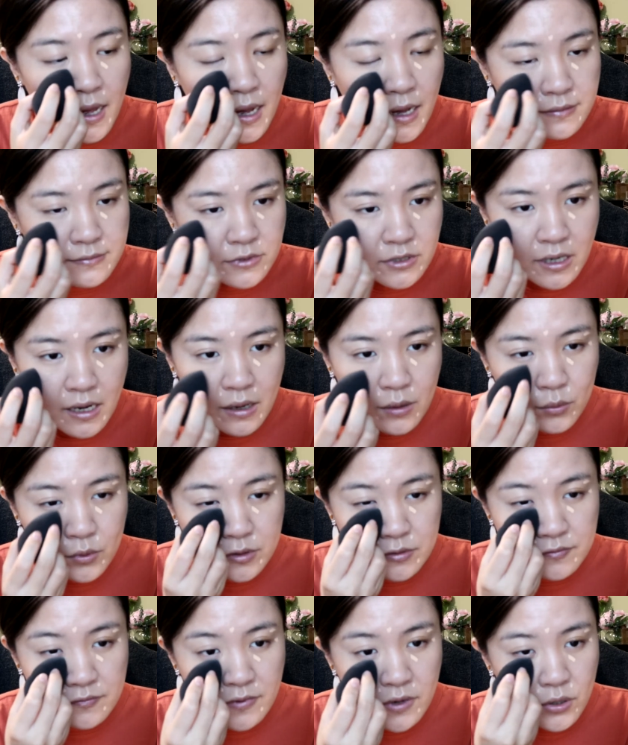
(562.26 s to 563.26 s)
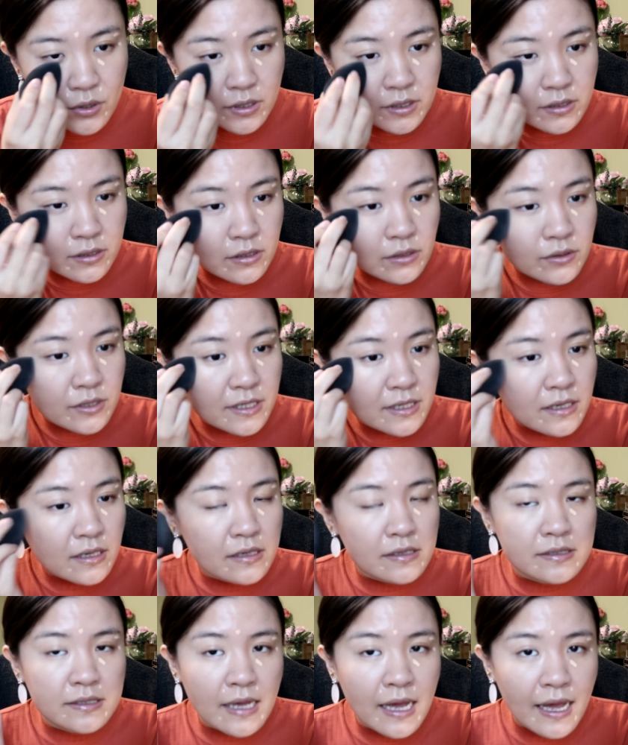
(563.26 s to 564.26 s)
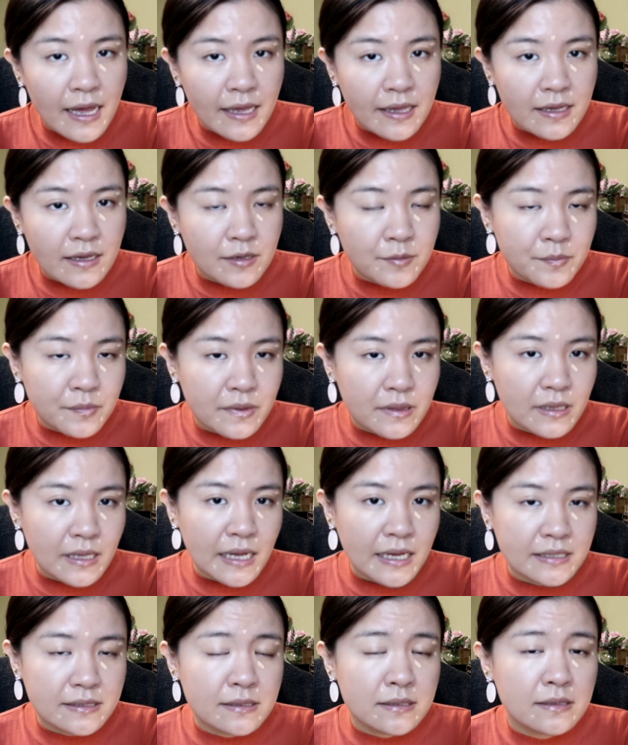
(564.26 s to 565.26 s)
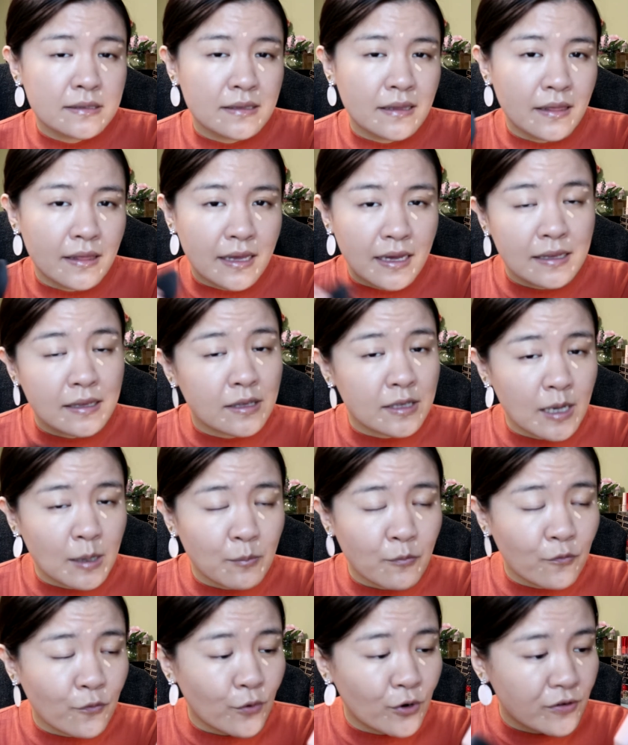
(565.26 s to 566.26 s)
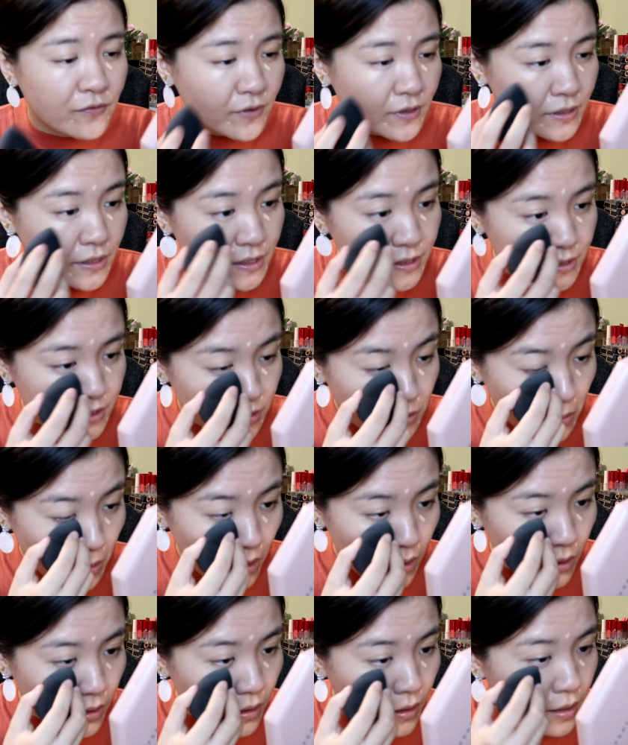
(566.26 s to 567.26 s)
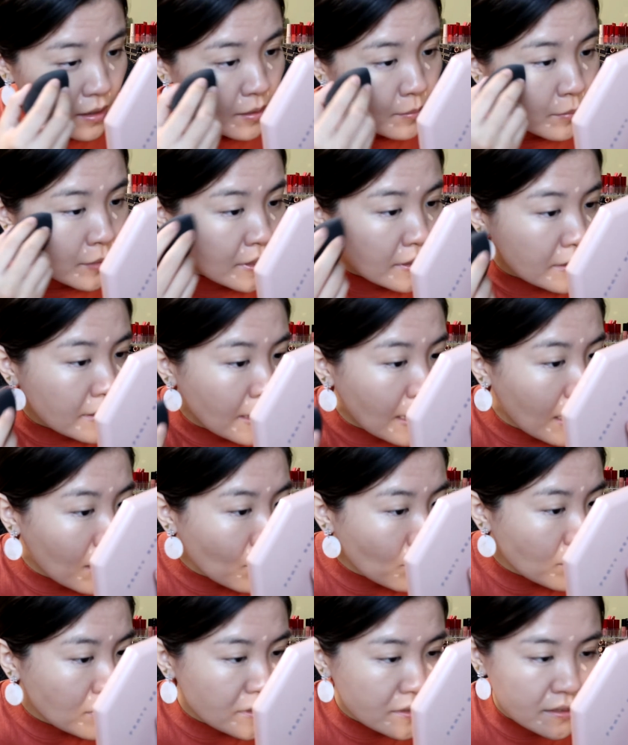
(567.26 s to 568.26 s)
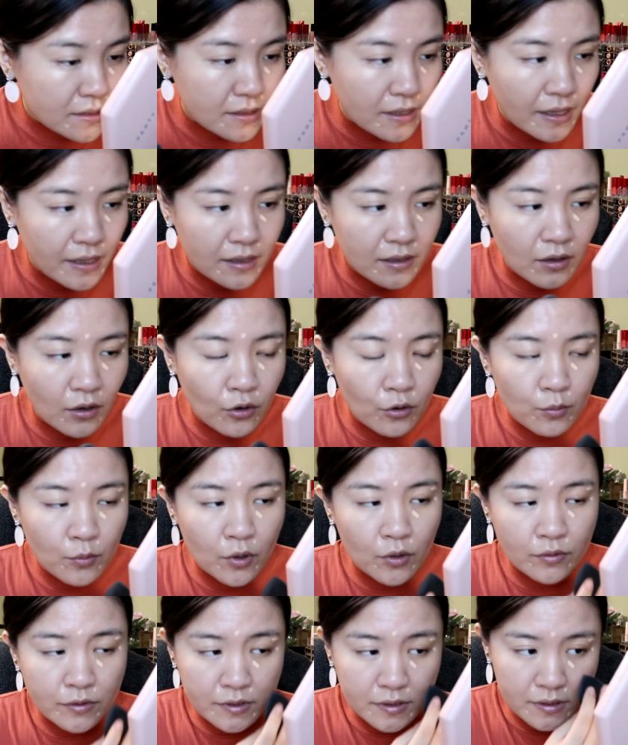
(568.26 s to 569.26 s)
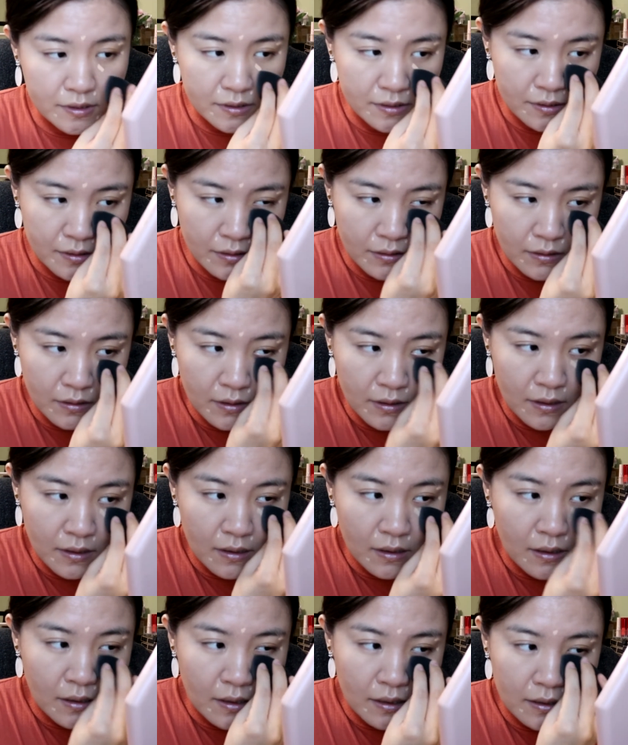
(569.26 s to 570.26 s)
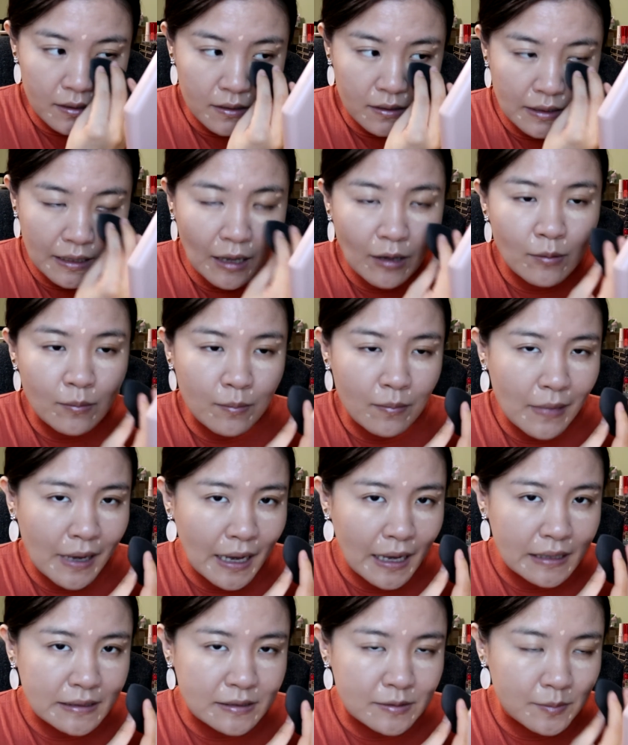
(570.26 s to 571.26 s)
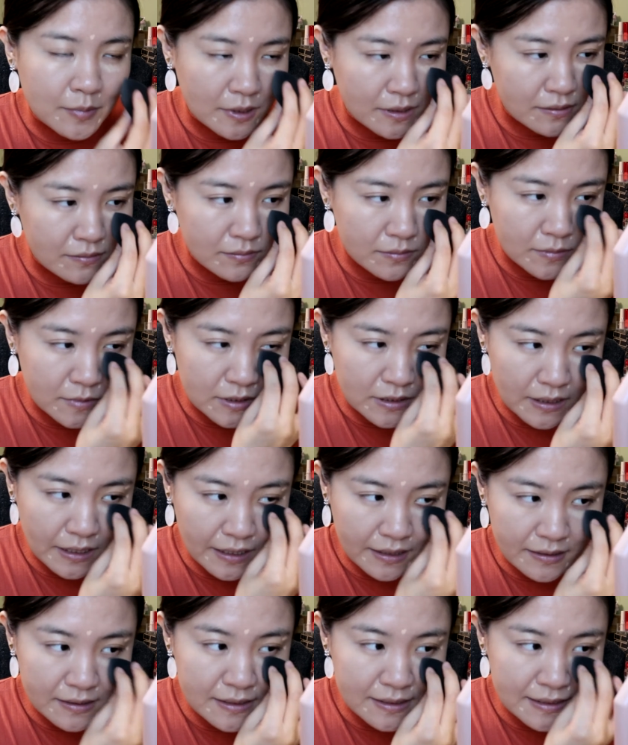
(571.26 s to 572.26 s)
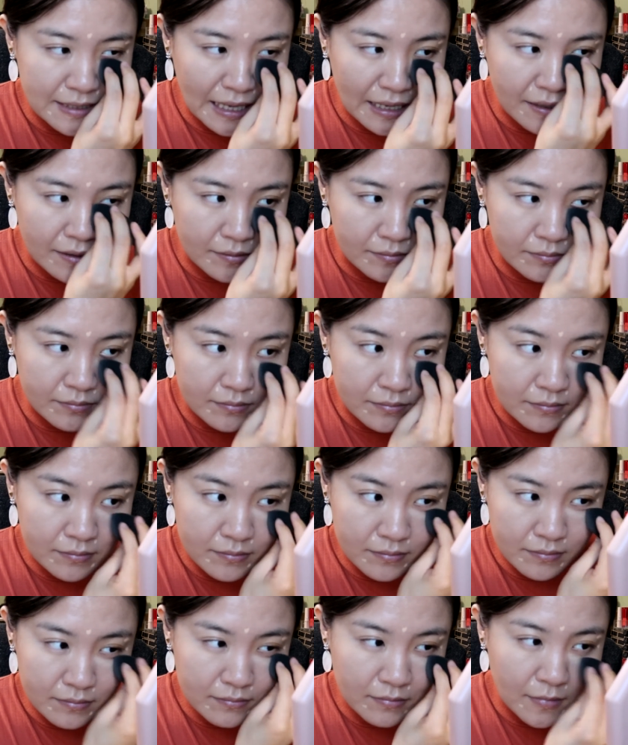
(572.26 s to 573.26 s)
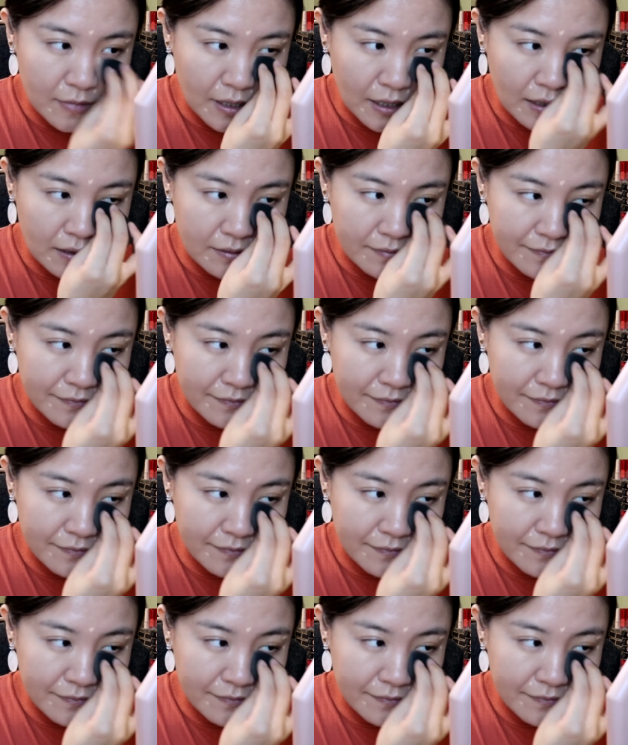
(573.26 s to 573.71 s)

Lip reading: under eye was very glowy because I applied that Tom Ford foundation, but now it's like almost not matte, but it's like satin kind of